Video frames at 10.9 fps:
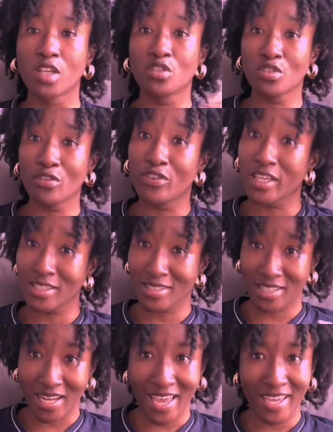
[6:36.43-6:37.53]
Do not forget to
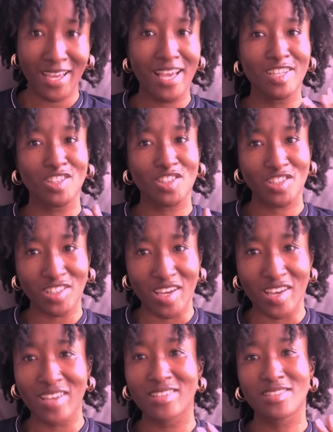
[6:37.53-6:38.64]
like,
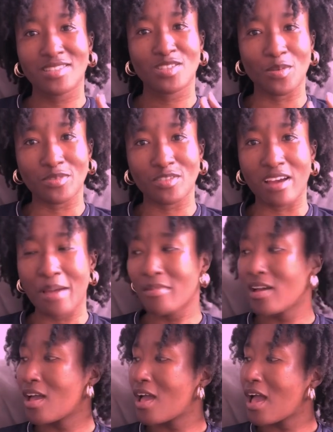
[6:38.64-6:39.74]
share, subscribe,
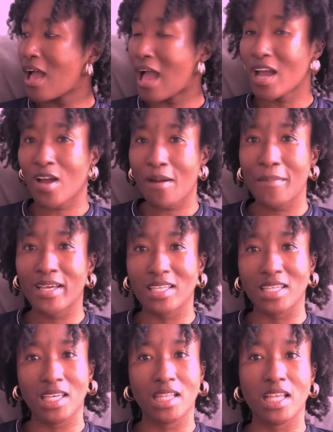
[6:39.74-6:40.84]
and come back
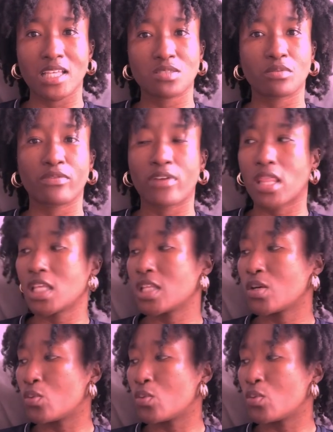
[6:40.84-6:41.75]
again next week for another